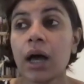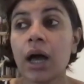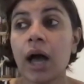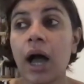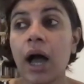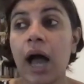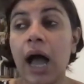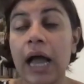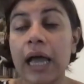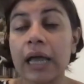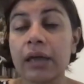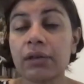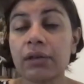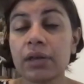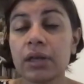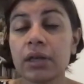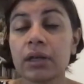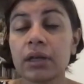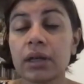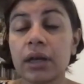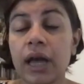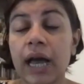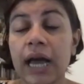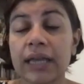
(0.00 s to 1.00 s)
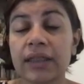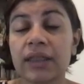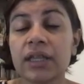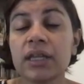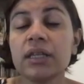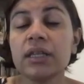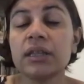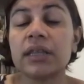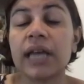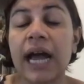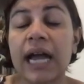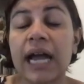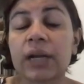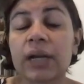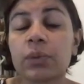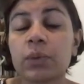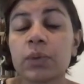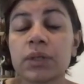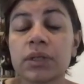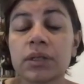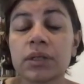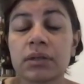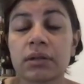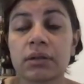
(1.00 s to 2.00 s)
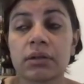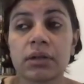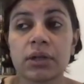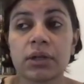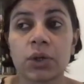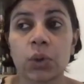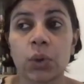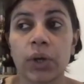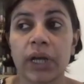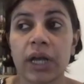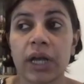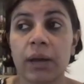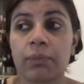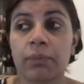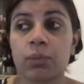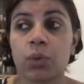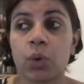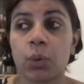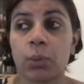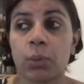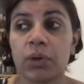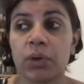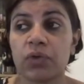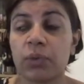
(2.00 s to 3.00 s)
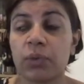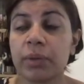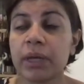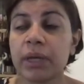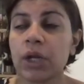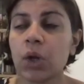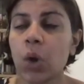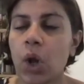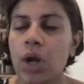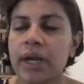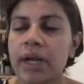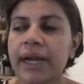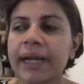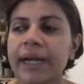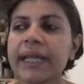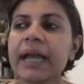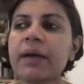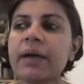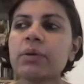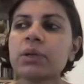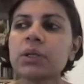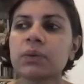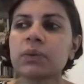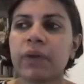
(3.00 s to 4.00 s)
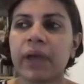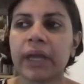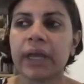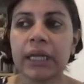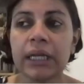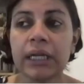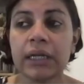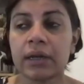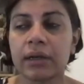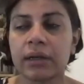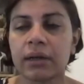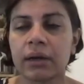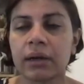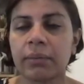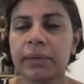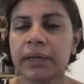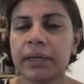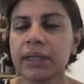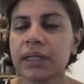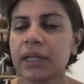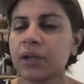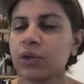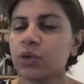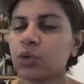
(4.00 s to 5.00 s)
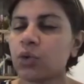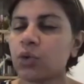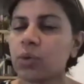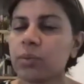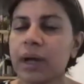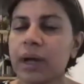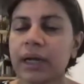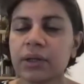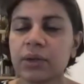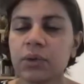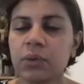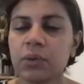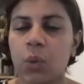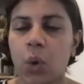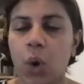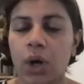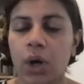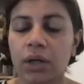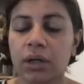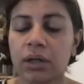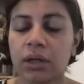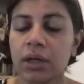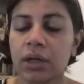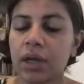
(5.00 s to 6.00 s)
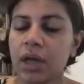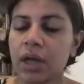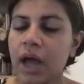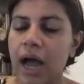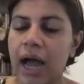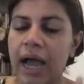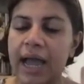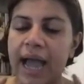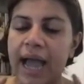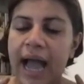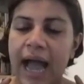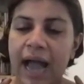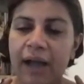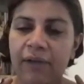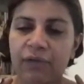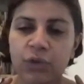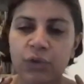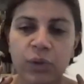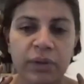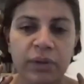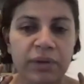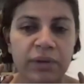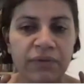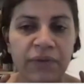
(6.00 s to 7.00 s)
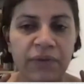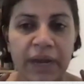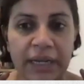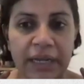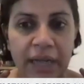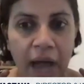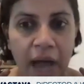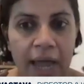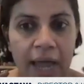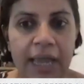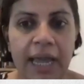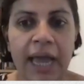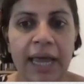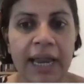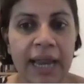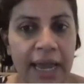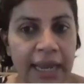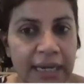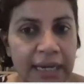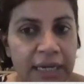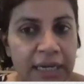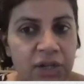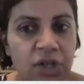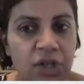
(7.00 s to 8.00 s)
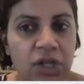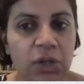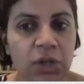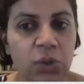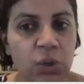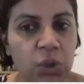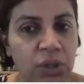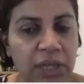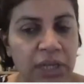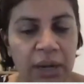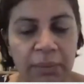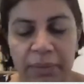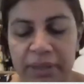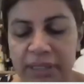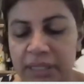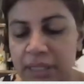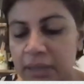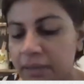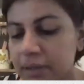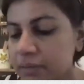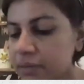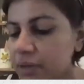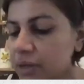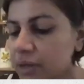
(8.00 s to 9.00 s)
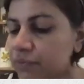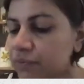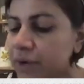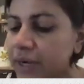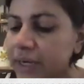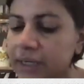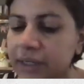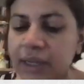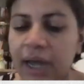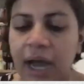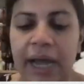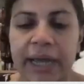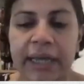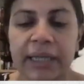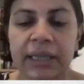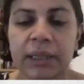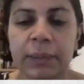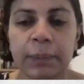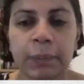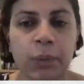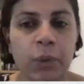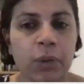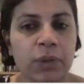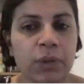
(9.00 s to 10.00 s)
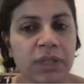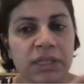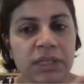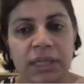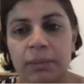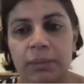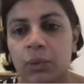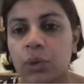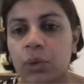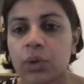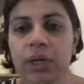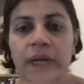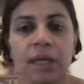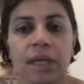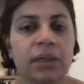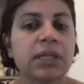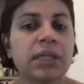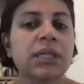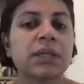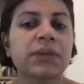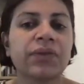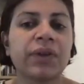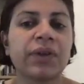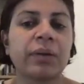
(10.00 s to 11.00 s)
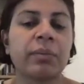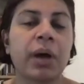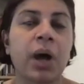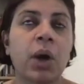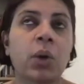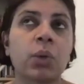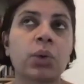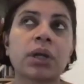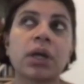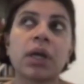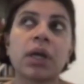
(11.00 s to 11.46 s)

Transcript: I think that was the real growing up moment for me. And already I was very determined that no matter what, I have to, even if I die, I literally used to tell myself, even if I die in the process, I'm going to get this film out.